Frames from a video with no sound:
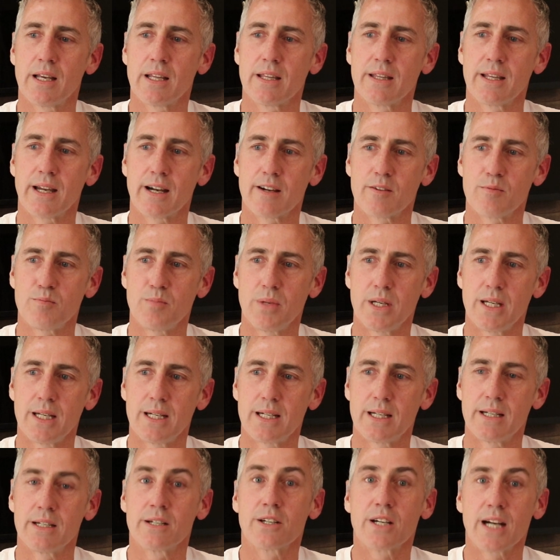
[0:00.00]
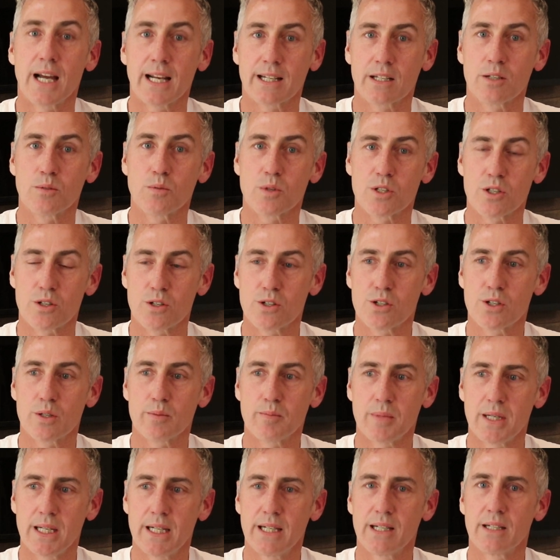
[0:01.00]
that I've been interacting with social
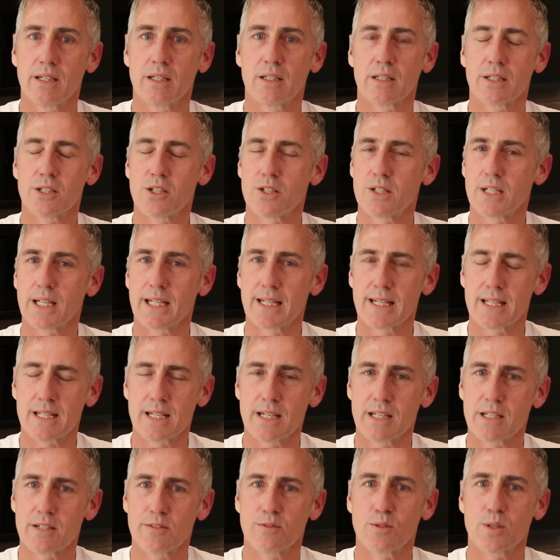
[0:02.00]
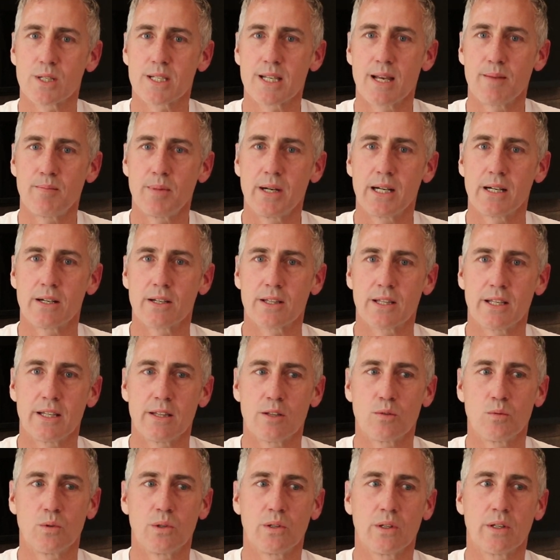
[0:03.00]
media a lot, just to get a sense of what's happening out there in
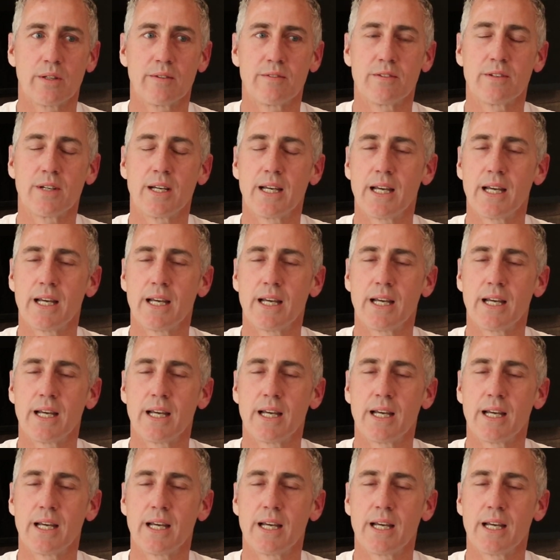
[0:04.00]
the world of